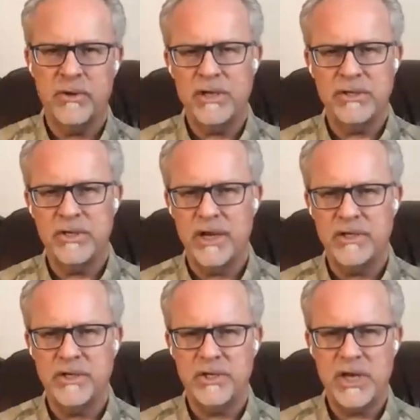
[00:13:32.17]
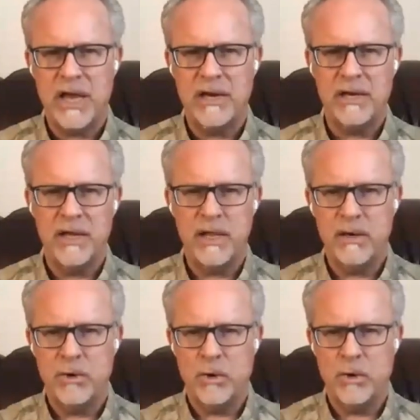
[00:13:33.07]
don't hesitate to chat it
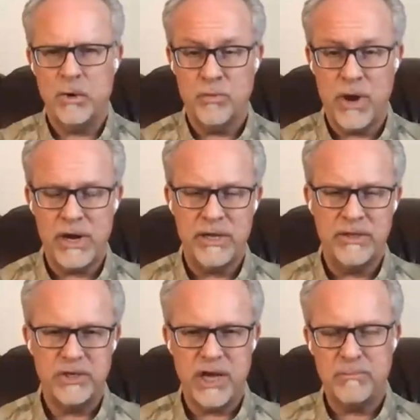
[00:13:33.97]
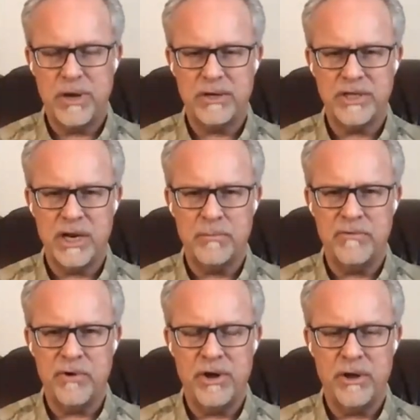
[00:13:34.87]
in or to write it in the chat
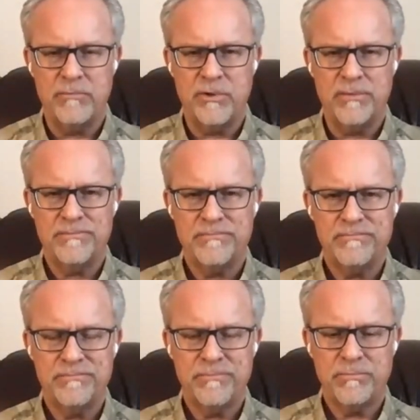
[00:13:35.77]
box. That'll be very helpful.